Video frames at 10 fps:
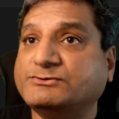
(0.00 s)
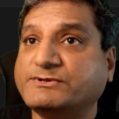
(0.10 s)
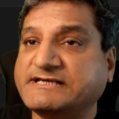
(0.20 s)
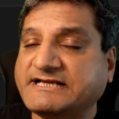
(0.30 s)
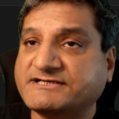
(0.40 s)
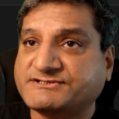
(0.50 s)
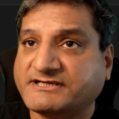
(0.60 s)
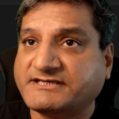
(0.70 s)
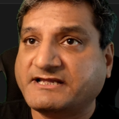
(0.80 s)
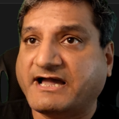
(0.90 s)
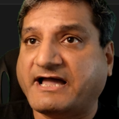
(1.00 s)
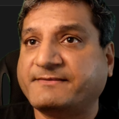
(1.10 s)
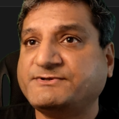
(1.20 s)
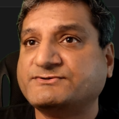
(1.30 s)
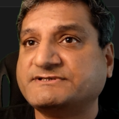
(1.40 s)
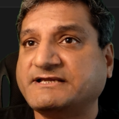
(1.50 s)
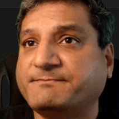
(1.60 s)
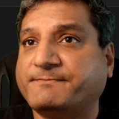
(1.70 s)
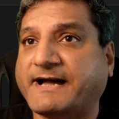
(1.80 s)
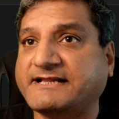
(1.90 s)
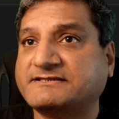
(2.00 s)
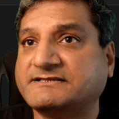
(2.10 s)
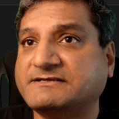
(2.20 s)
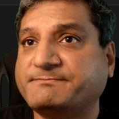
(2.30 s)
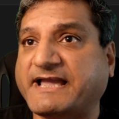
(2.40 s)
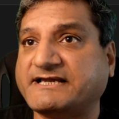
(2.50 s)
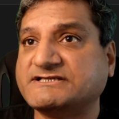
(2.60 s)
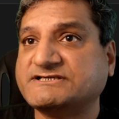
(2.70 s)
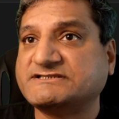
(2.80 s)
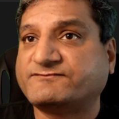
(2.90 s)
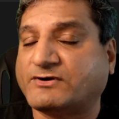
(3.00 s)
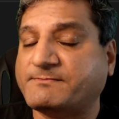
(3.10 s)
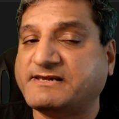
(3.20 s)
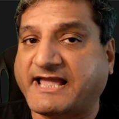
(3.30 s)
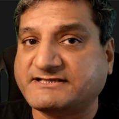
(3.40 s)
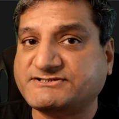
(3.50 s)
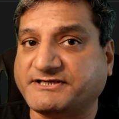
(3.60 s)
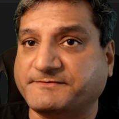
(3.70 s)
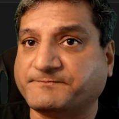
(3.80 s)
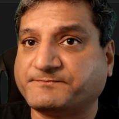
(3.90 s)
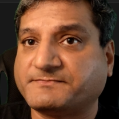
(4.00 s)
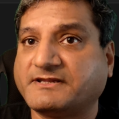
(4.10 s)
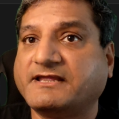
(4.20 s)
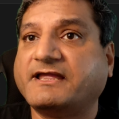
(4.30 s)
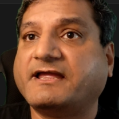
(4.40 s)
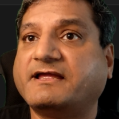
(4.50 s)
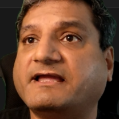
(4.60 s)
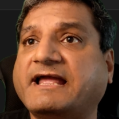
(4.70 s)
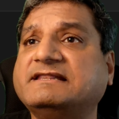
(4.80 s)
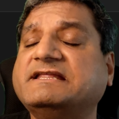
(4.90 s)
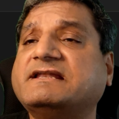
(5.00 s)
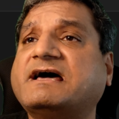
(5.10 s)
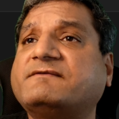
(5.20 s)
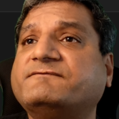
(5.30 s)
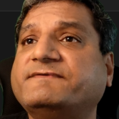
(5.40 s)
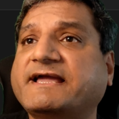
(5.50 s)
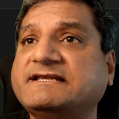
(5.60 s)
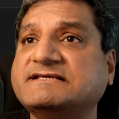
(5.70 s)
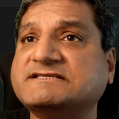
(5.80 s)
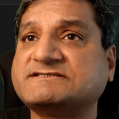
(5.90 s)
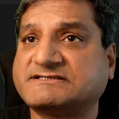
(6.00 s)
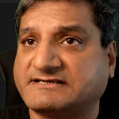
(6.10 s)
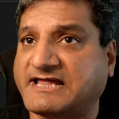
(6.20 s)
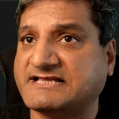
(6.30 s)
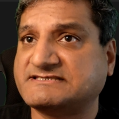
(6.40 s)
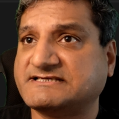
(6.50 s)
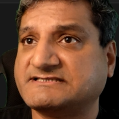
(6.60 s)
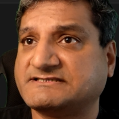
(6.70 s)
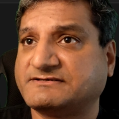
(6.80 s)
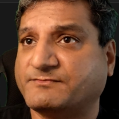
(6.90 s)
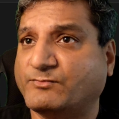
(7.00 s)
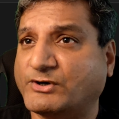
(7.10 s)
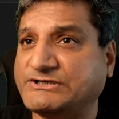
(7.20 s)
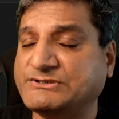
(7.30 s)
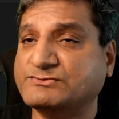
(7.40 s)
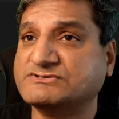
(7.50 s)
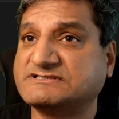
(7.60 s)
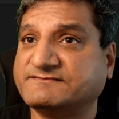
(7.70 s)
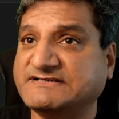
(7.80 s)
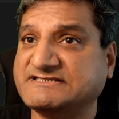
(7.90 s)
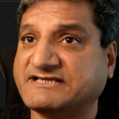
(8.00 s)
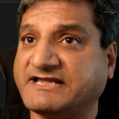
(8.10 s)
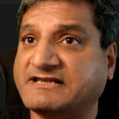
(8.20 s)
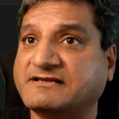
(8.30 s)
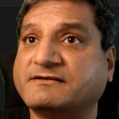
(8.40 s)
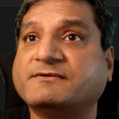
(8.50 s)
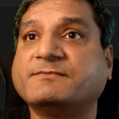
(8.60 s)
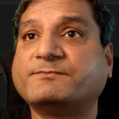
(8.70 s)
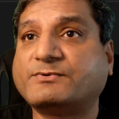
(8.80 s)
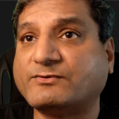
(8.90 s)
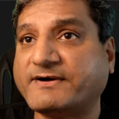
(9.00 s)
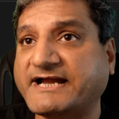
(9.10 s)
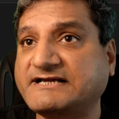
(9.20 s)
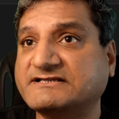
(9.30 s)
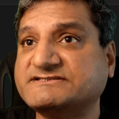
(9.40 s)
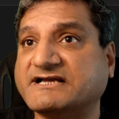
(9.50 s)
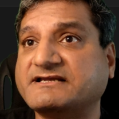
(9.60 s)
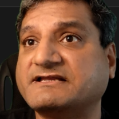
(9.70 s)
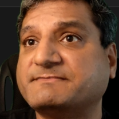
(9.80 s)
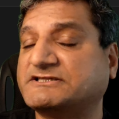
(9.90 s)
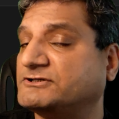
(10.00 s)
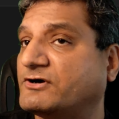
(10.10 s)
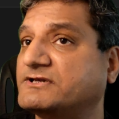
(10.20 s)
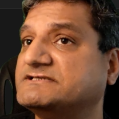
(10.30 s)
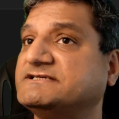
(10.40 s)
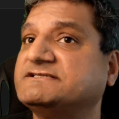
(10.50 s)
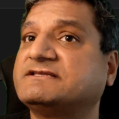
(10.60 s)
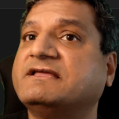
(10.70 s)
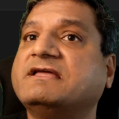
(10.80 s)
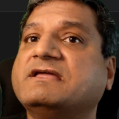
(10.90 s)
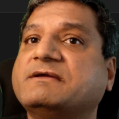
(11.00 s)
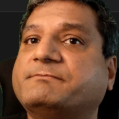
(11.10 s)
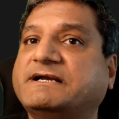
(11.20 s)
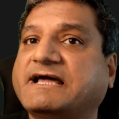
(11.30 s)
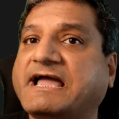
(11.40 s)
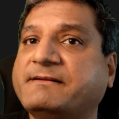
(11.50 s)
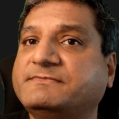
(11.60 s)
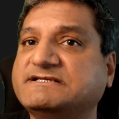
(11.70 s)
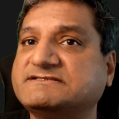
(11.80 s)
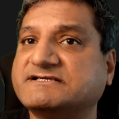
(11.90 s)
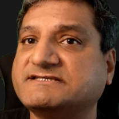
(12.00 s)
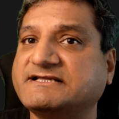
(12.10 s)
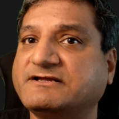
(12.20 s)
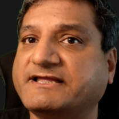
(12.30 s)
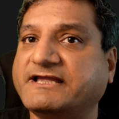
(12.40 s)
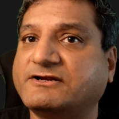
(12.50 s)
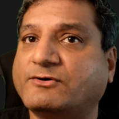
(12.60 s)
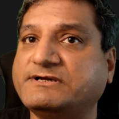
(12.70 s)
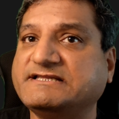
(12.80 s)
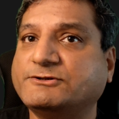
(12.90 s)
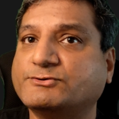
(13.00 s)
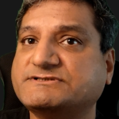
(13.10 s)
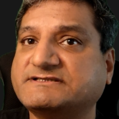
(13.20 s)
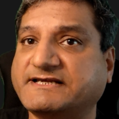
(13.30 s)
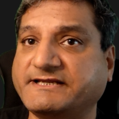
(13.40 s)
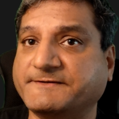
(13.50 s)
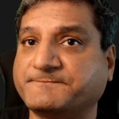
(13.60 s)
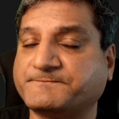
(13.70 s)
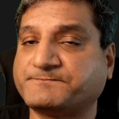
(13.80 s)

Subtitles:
To create chunking, I am using Python packages from LangChain. And there are various classes, modules which can provide the chunking methodologies, but I am discussing here only those three.